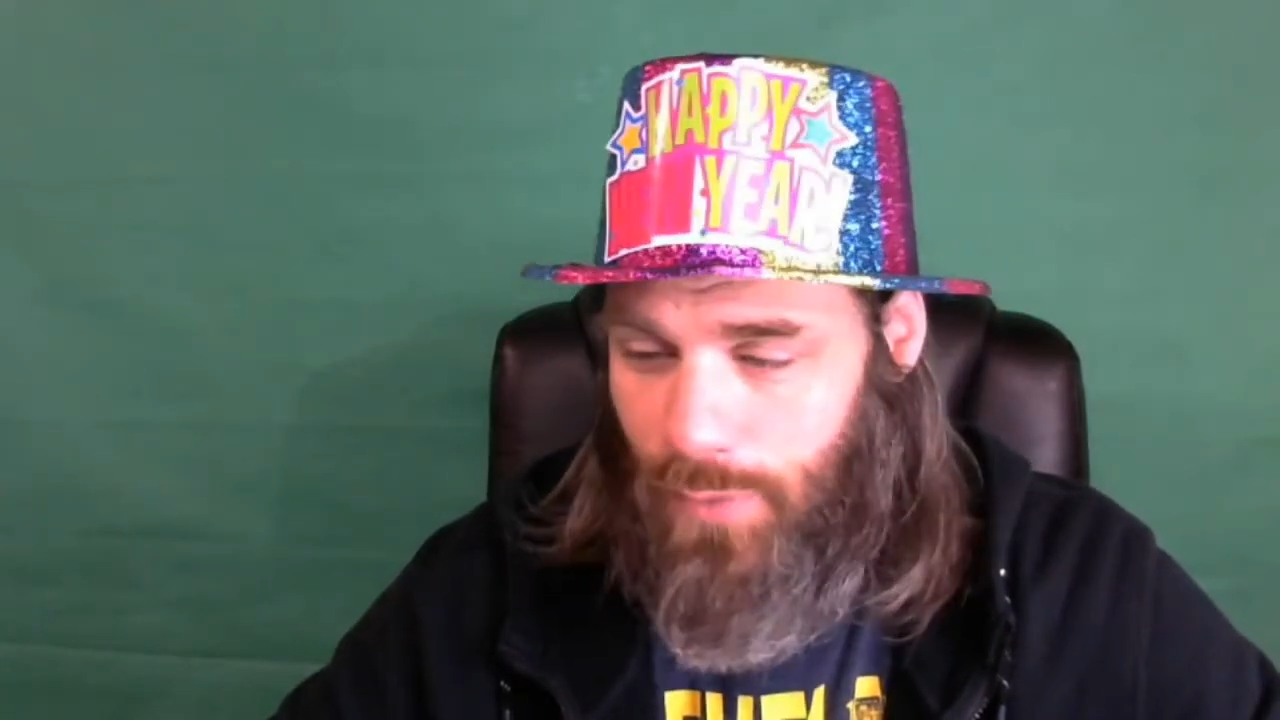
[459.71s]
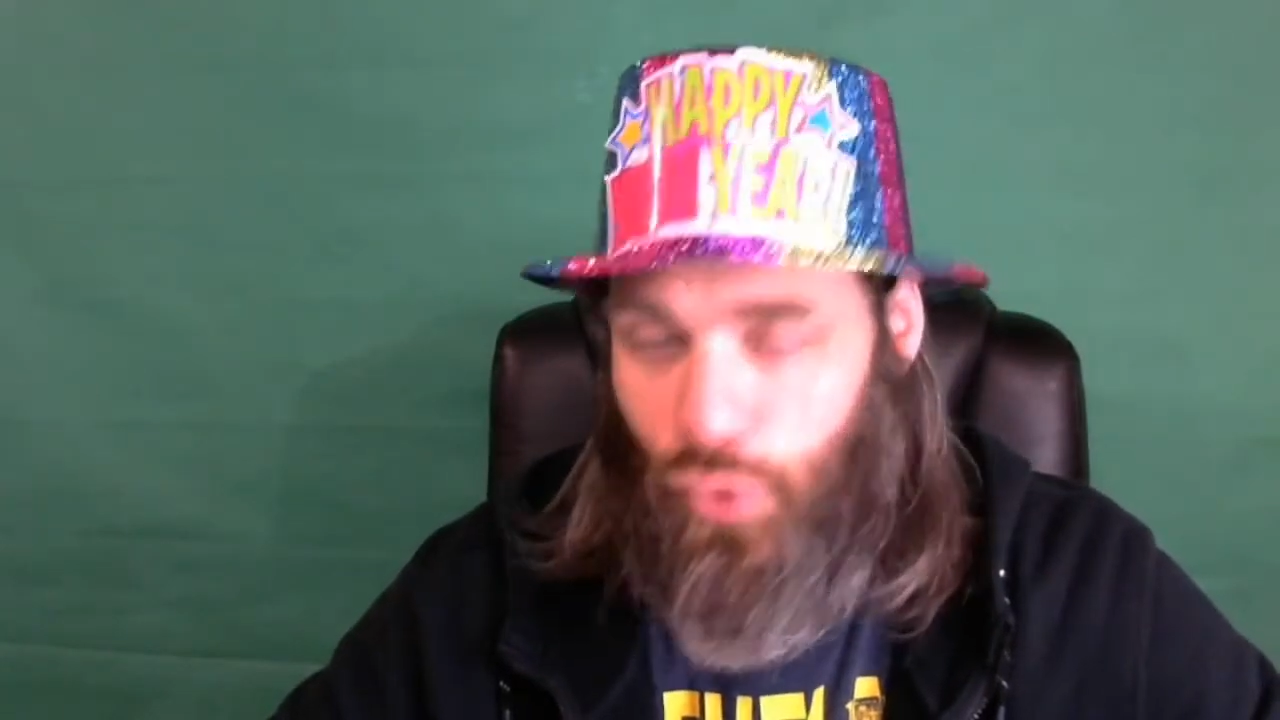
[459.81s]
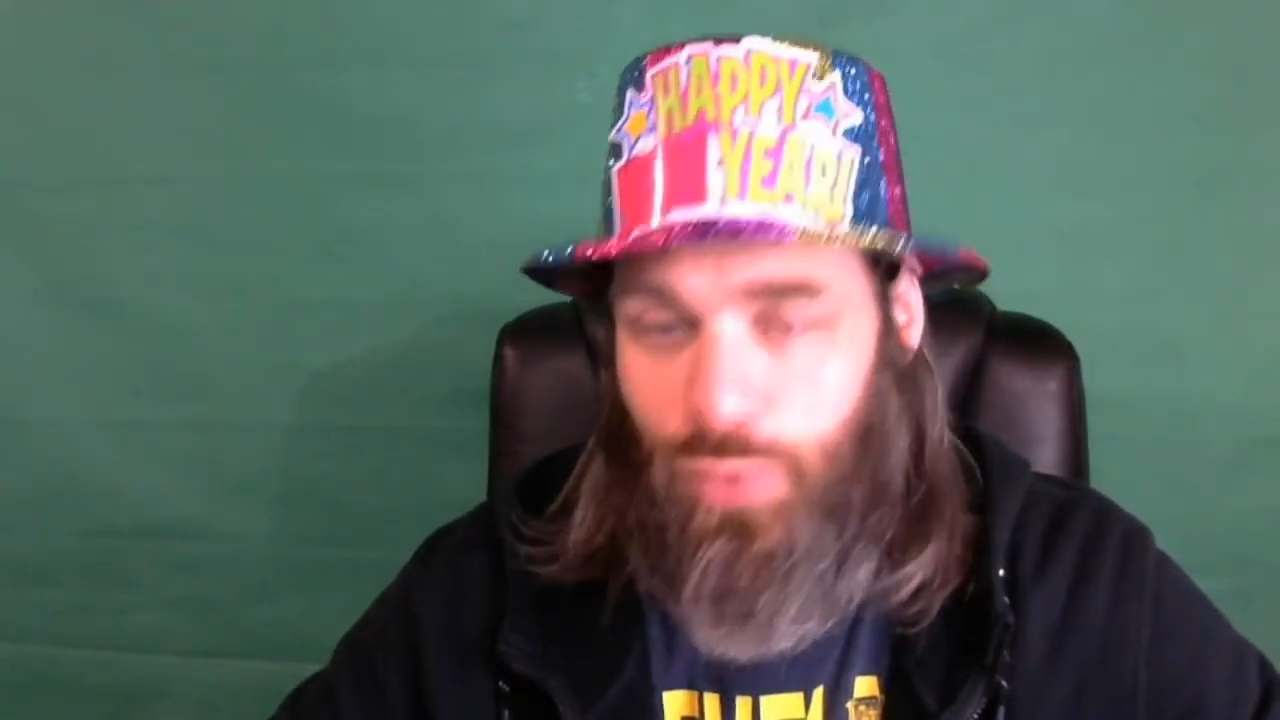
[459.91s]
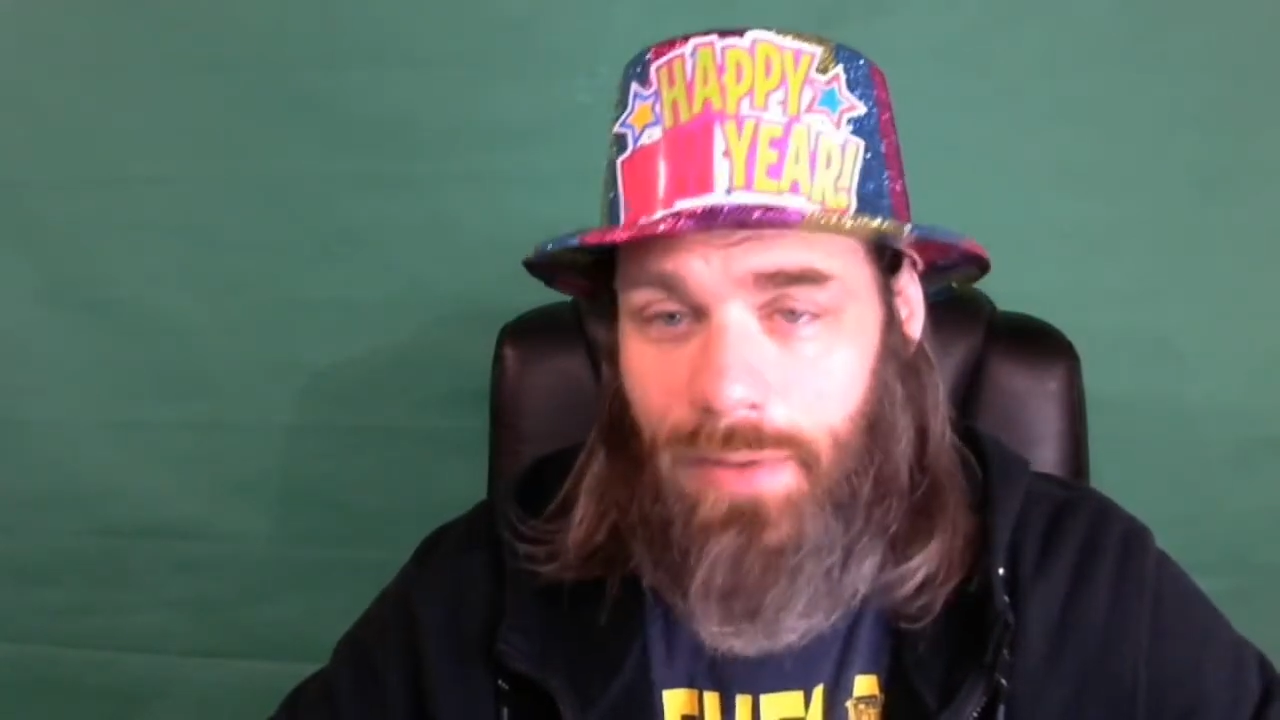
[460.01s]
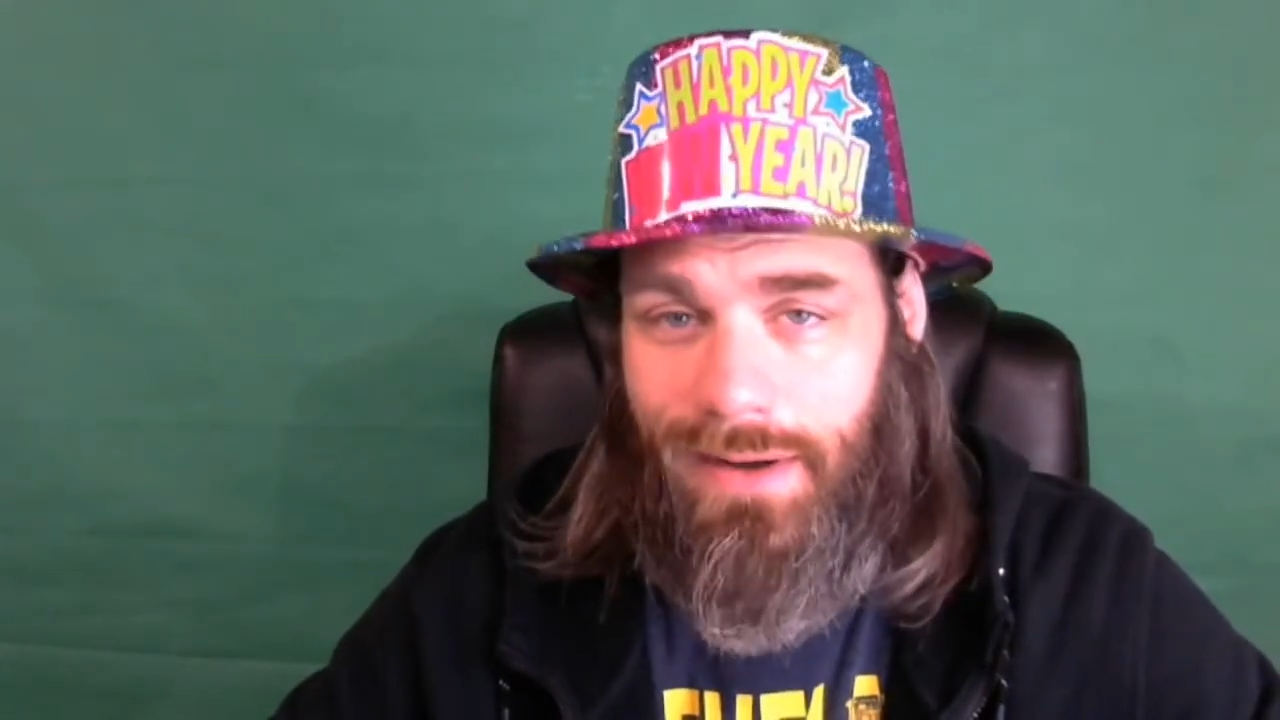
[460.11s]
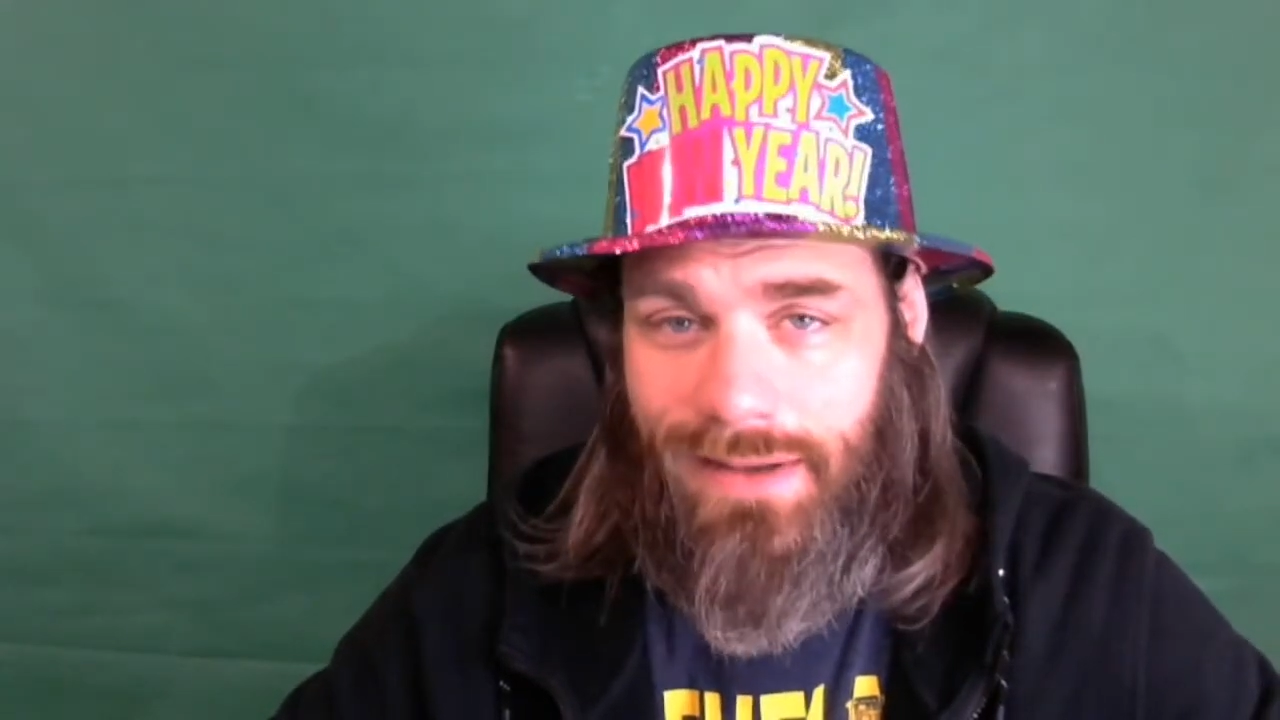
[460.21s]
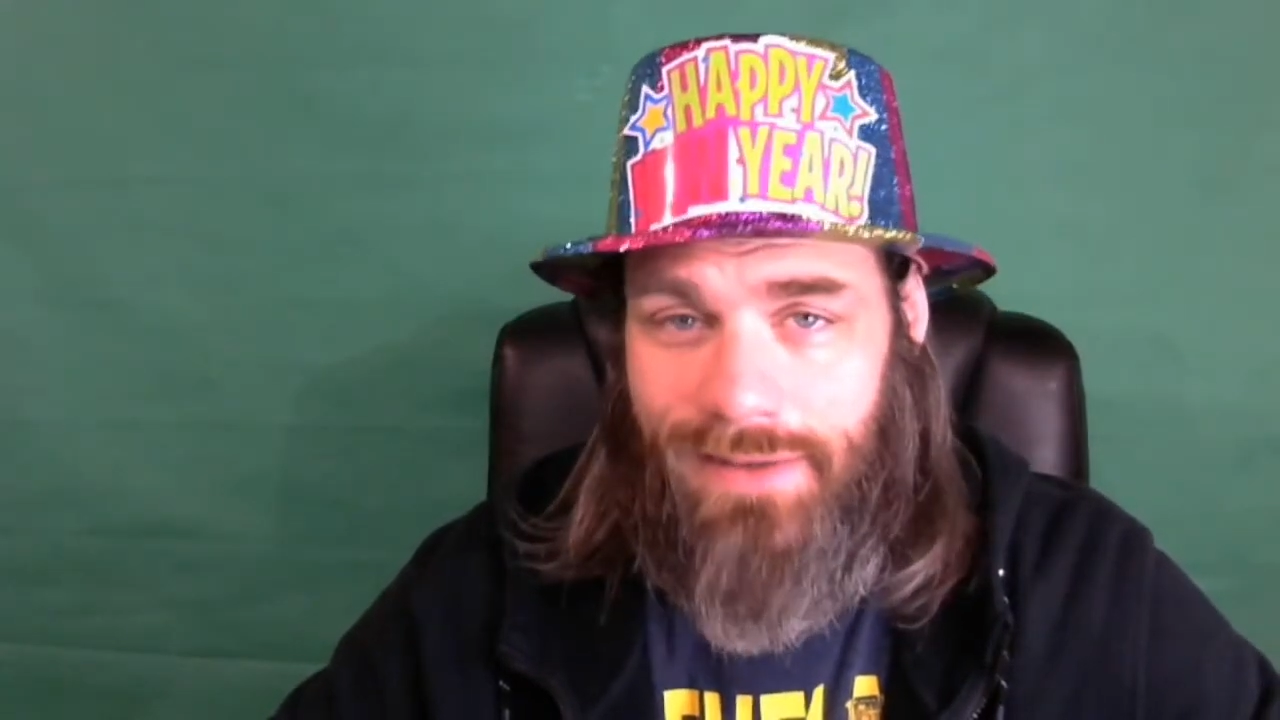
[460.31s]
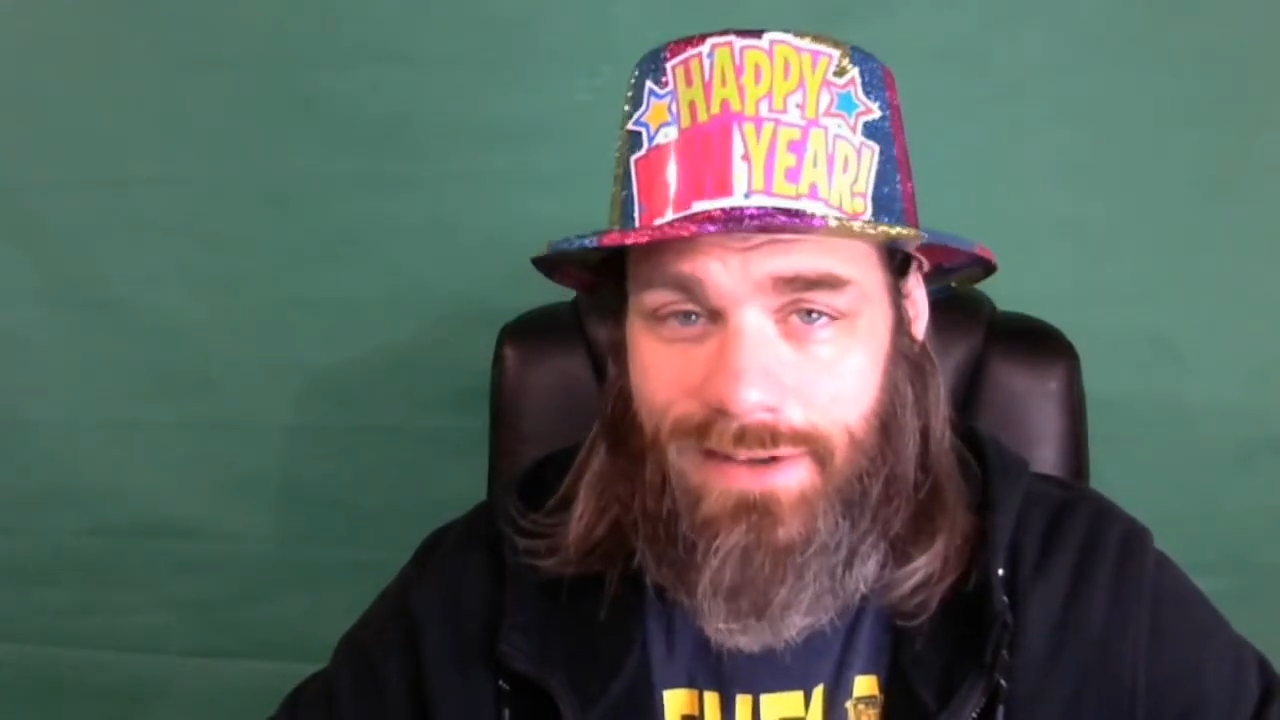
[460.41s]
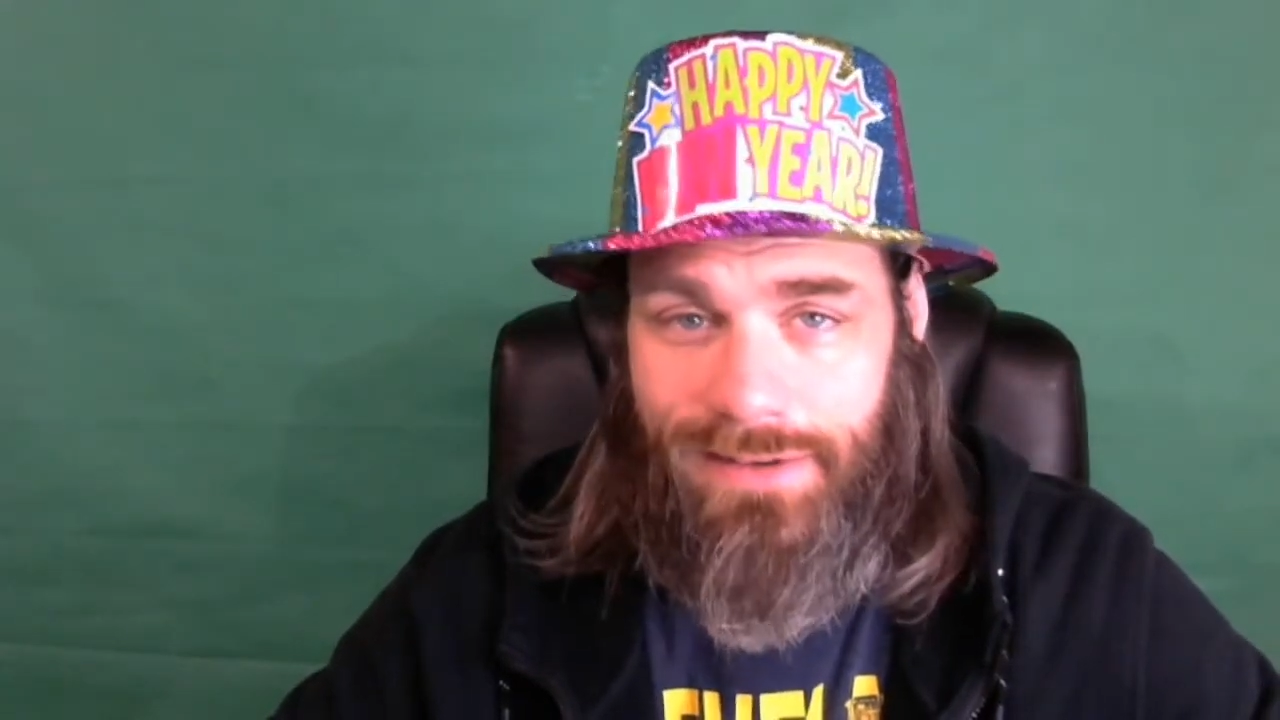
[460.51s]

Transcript: Uber and Lyft